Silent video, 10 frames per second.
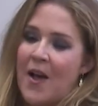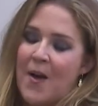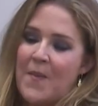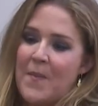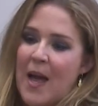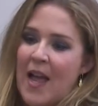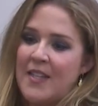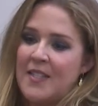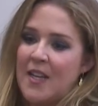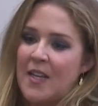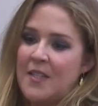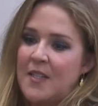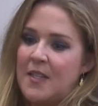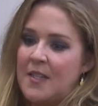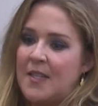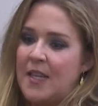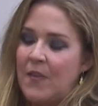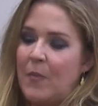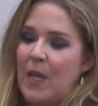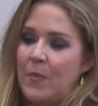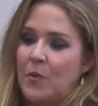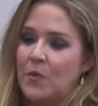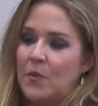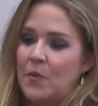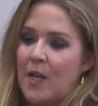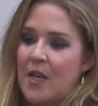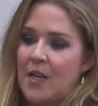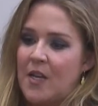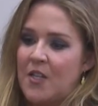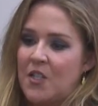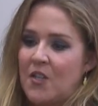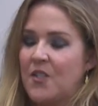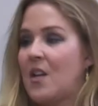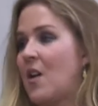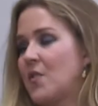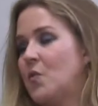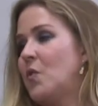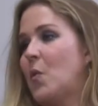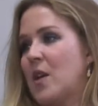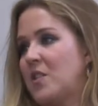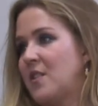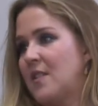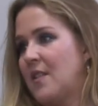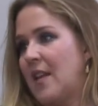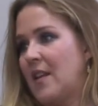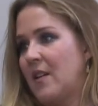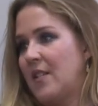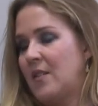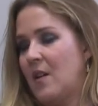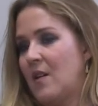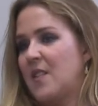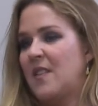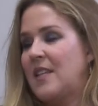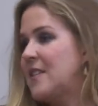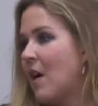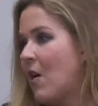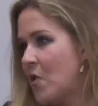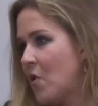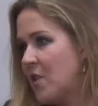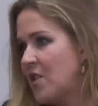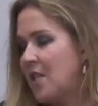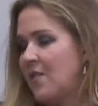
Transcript: And to give people a chance to ask all the questions that they'd like to ask, things that aren't on the